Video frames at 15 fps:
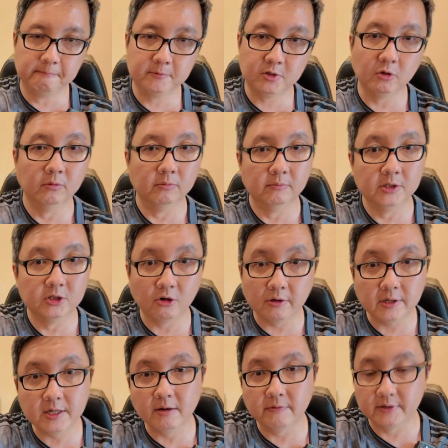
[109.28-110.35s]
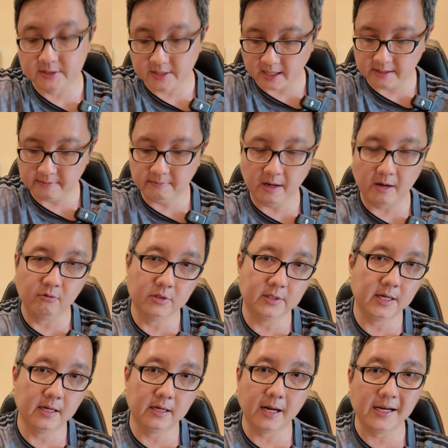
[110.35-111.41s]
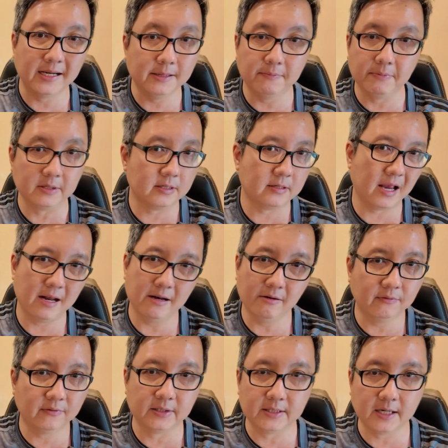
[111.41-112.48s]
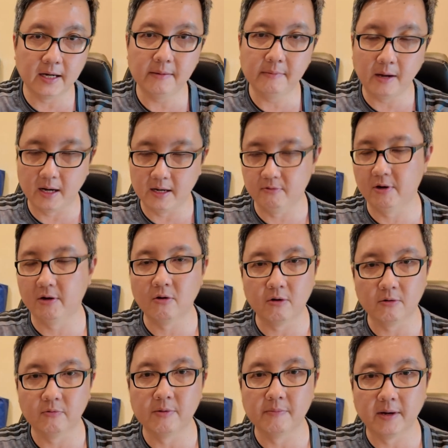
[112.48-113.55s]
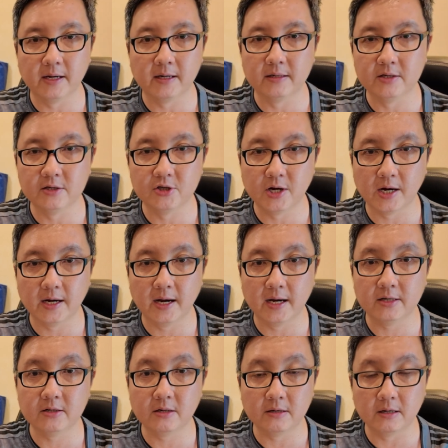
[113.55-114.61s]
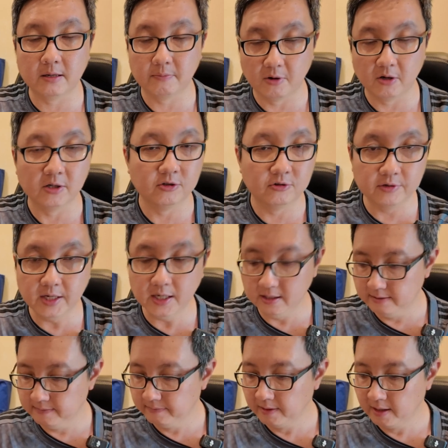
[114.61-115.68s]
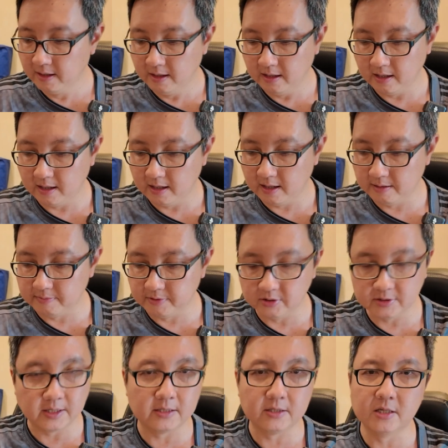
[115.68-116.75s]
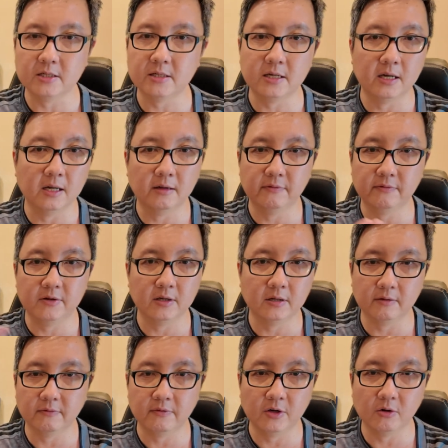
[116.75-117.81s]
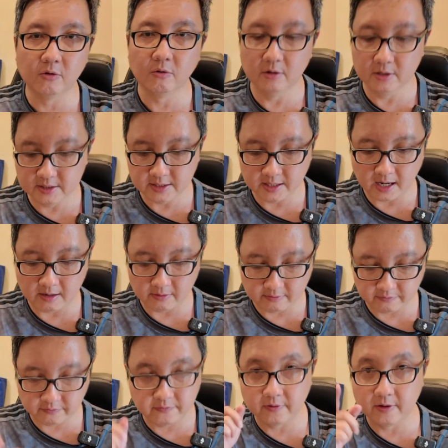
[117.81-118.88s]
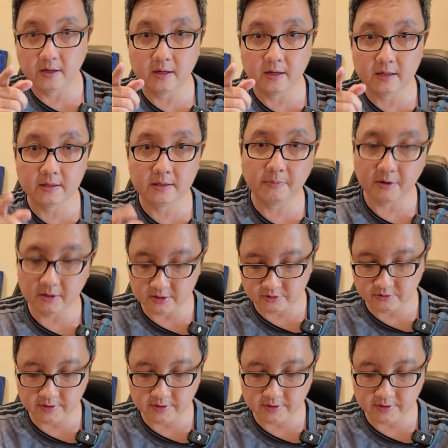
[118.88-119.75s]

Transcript: So majority of the time, I would say 90% of the time I record with my DJI Pocket 3 because I just love the video quality out of the Pocket